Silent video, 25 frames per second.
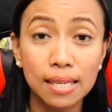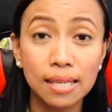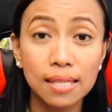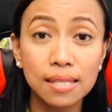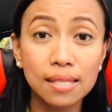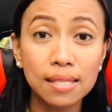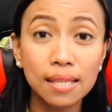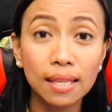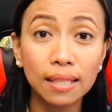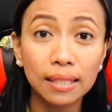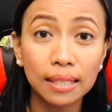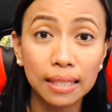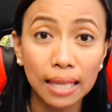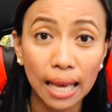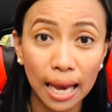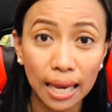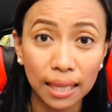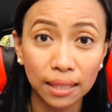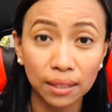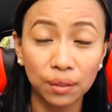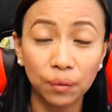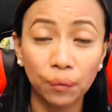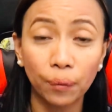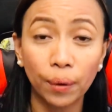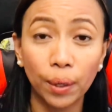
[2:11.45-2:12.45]
is
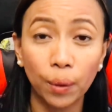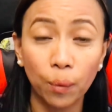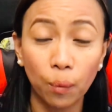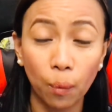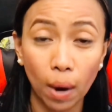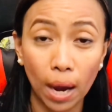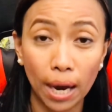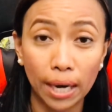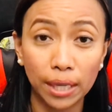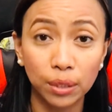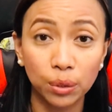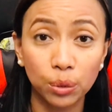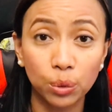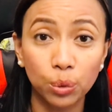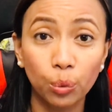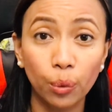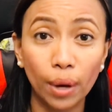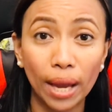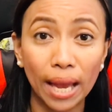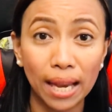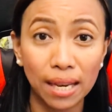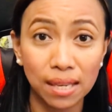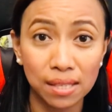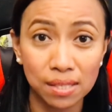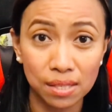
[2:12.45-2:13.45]
not required
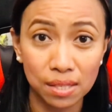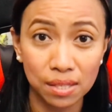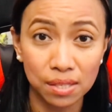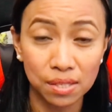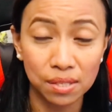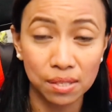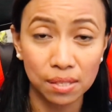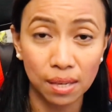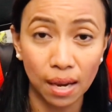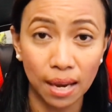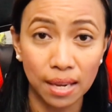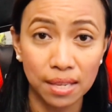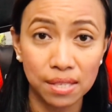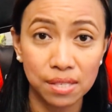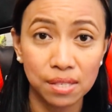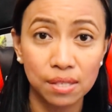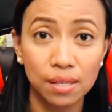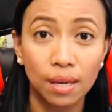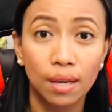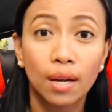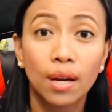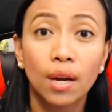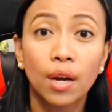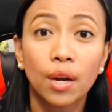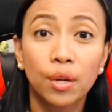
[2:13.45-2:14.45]
to exercise